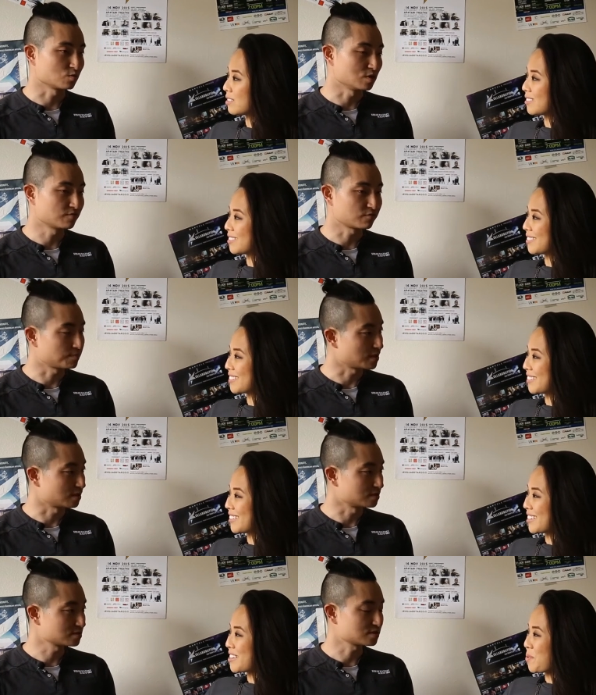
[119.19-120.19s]
Speaker 1: and one from
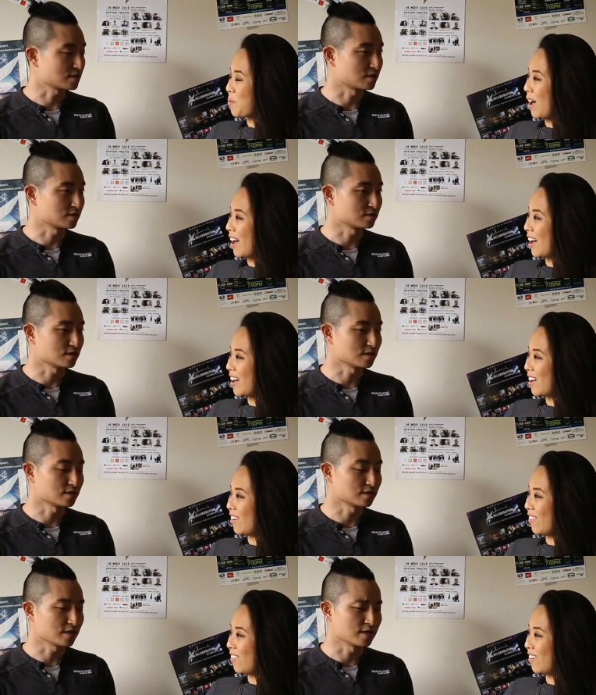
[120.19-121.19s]
paris
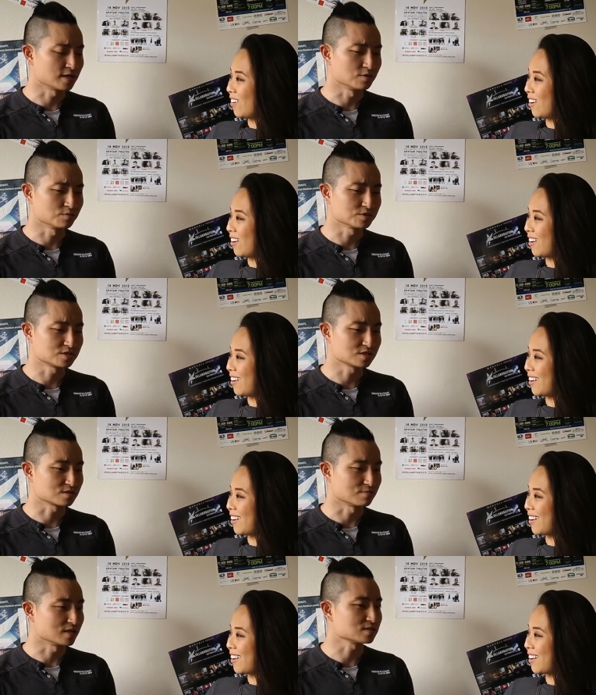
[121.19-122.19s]
wow. and, uh, and, and it was
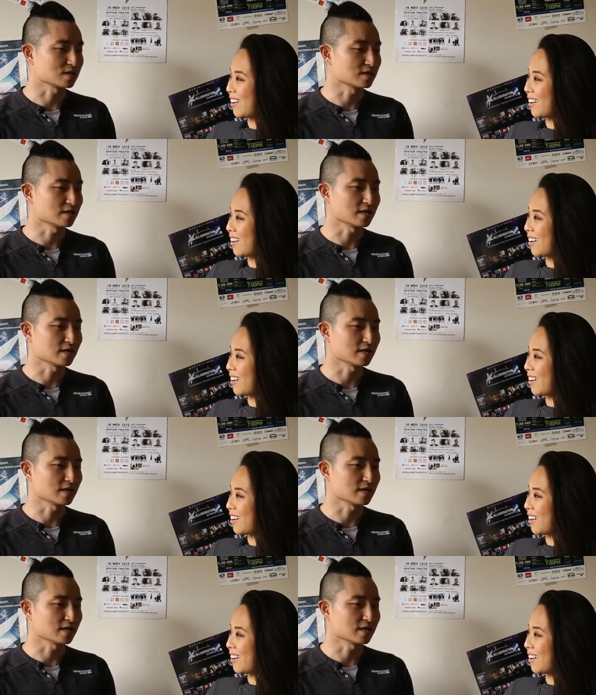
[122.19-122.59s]
just amazing i,